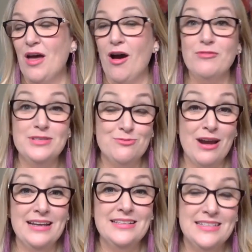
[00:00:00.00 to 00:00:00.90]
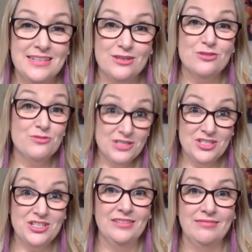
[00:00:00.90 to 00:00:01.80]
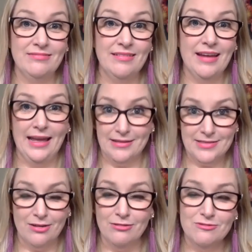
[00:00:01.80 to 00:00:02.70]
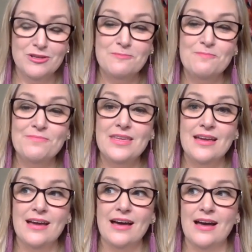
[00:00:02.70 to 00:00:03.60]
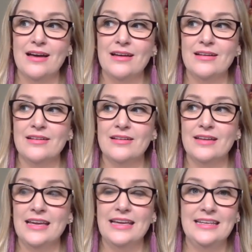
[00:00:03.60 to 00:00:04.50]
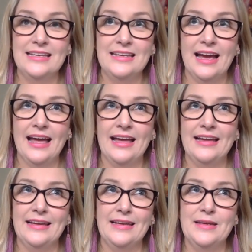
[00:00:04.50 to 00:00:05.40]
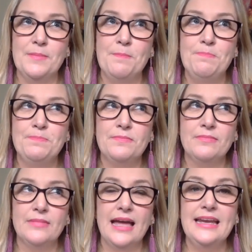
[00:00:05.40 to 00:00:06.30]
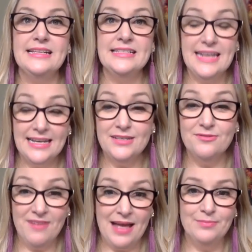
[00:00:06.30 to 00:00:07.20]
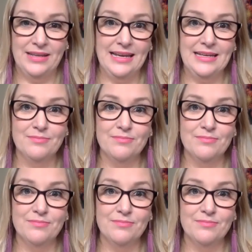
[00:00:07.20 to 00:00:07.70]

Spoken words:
I was raised in a Christian household, in an extended family.